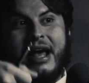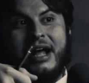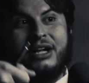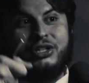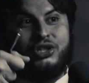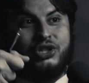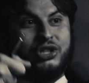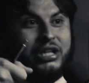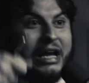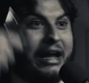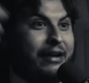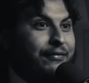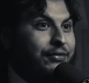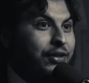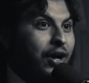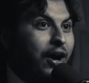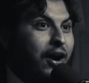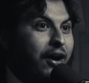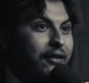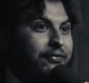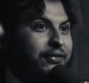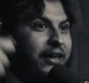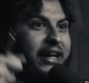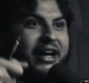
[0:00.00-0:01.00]
shaved
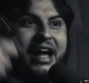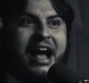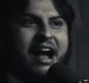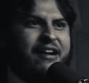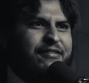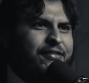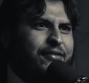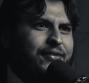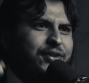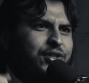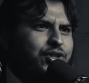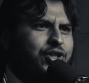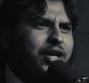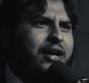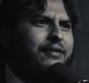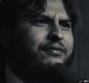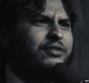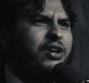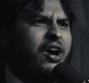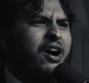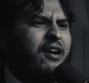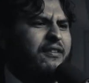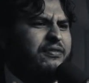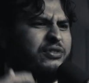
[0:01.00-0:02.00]
off, like half of it shaved
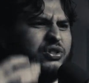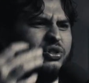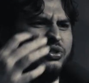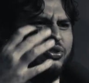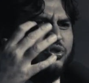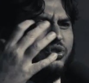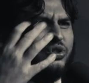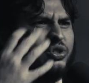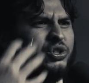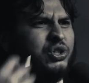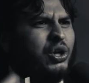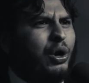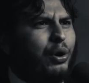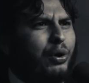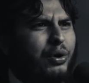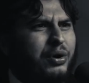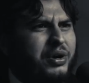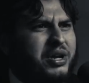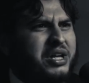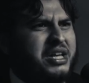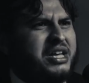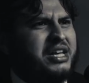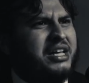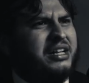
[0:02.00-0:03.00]
off, just
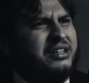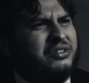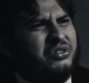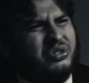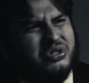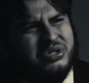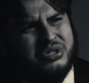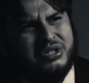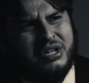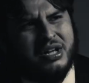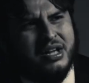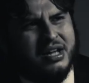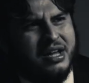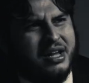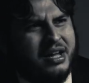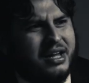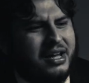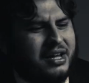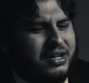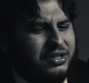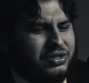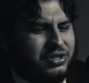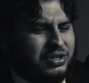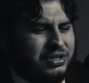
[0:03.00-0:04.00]
dirty and
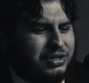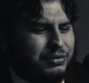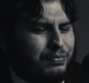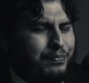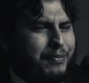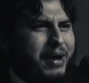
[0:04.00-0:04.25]
just